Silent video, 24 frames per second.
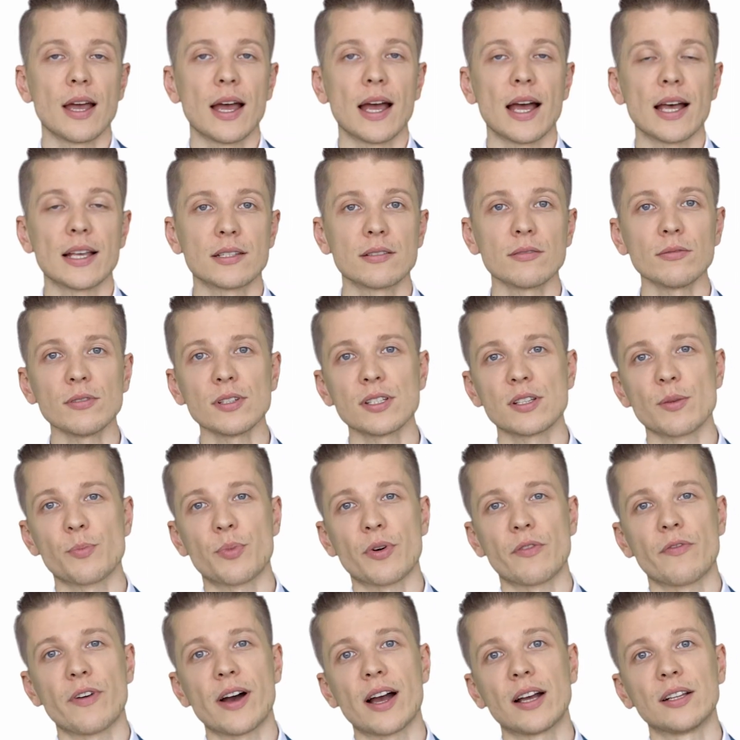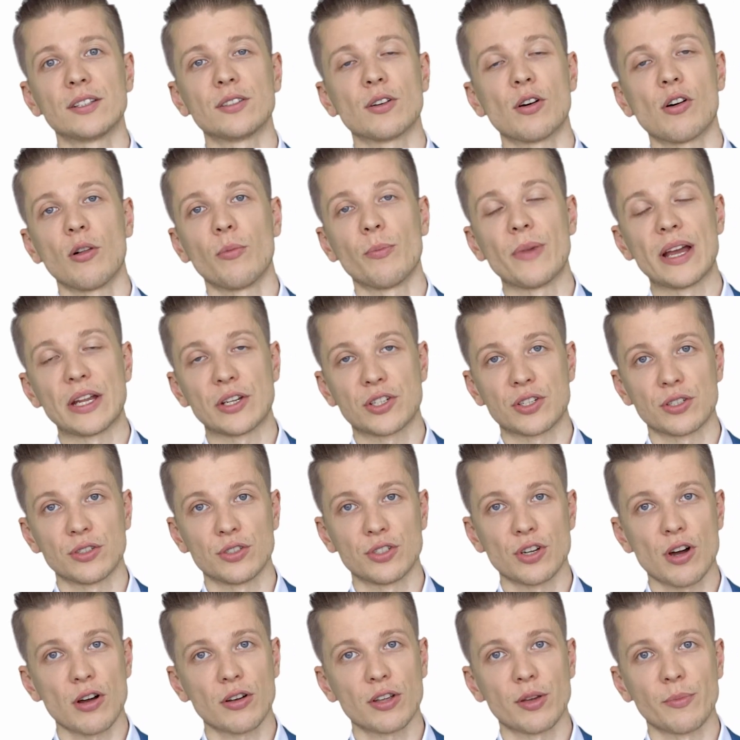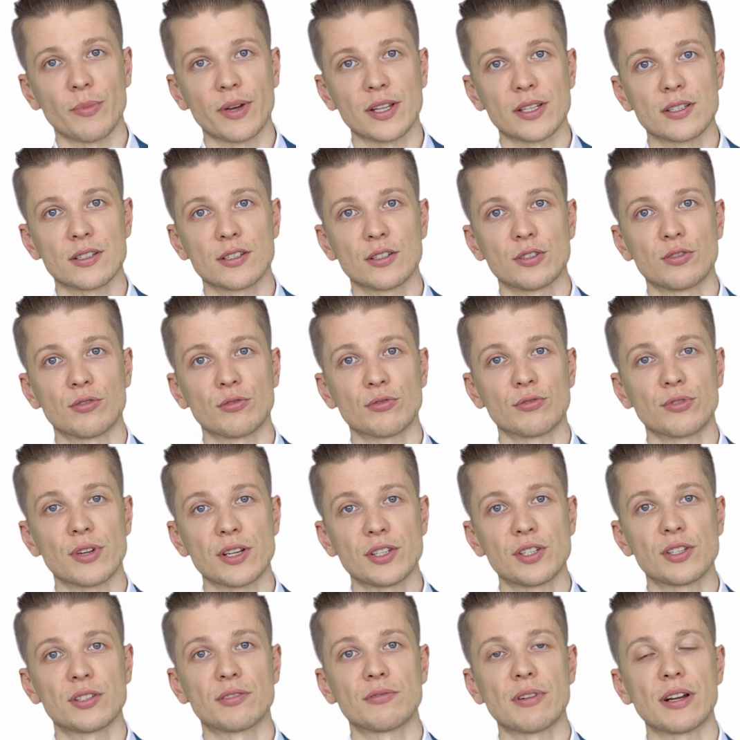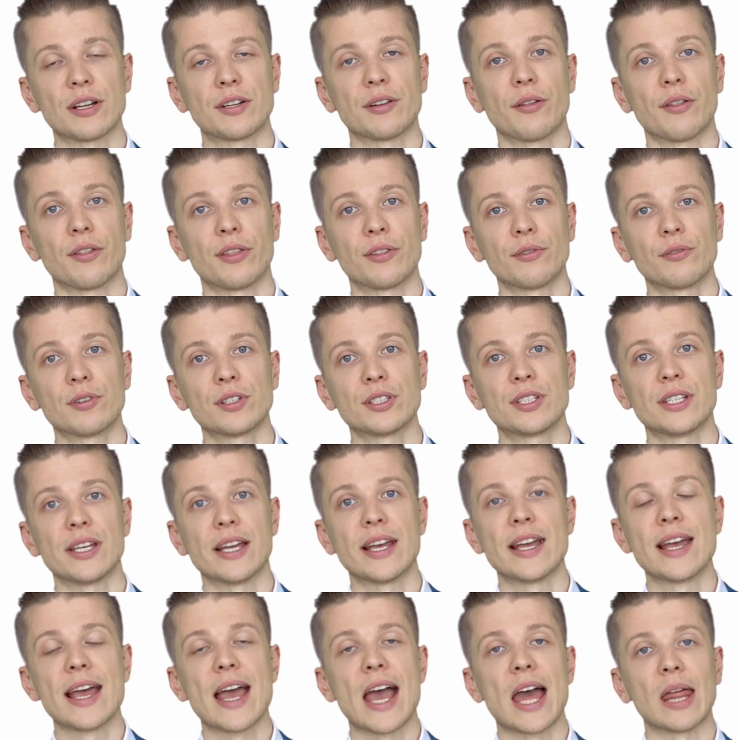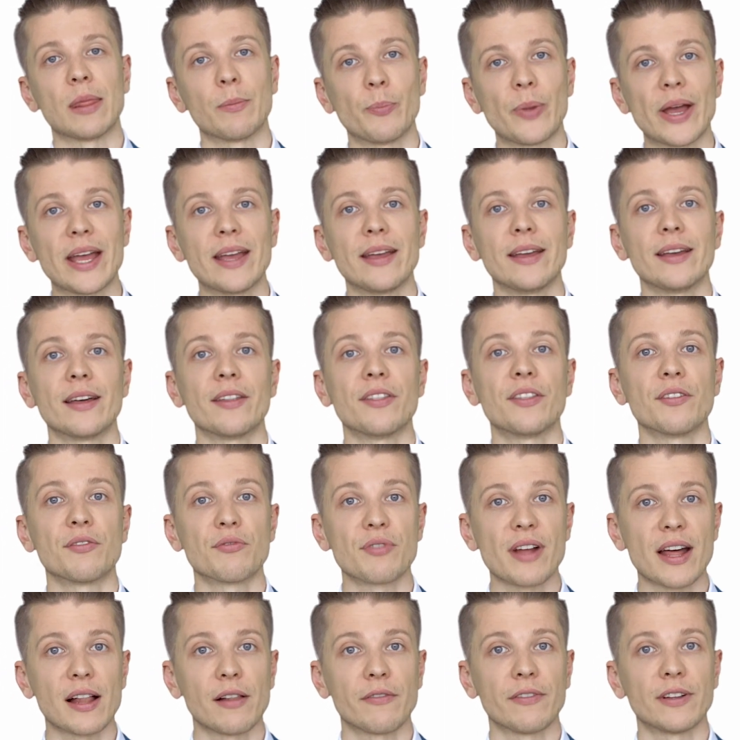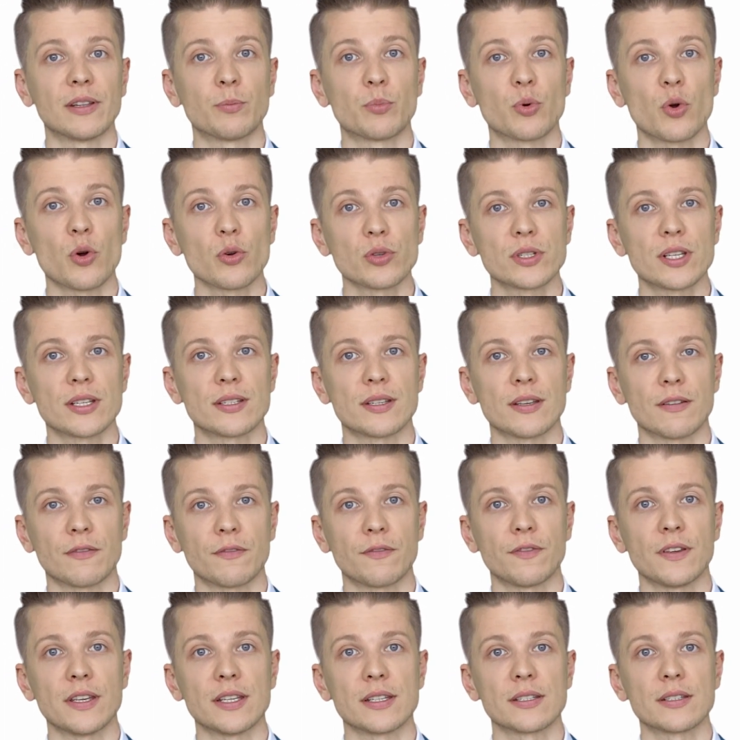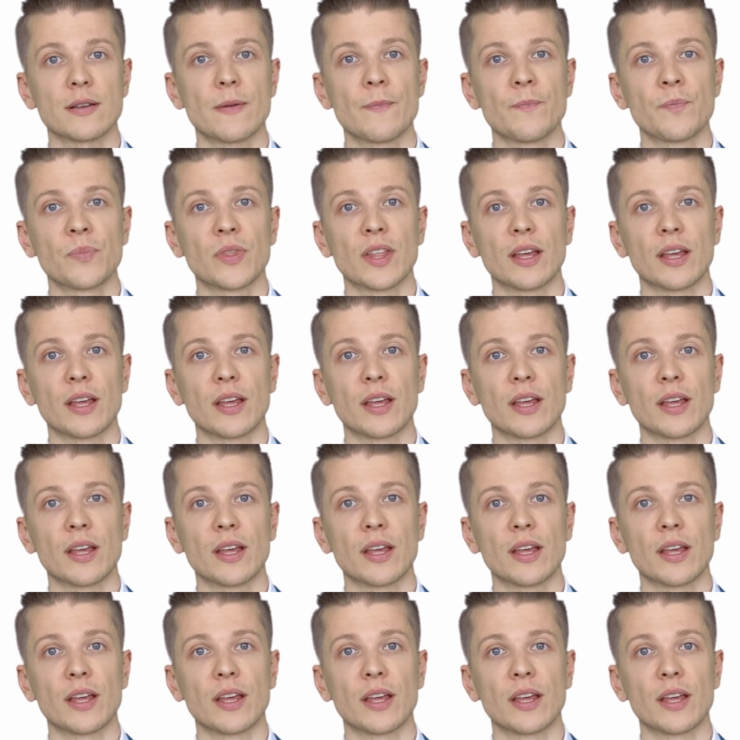As soon as you provide all mentioned documents to registration authority and pay the relevant processing fees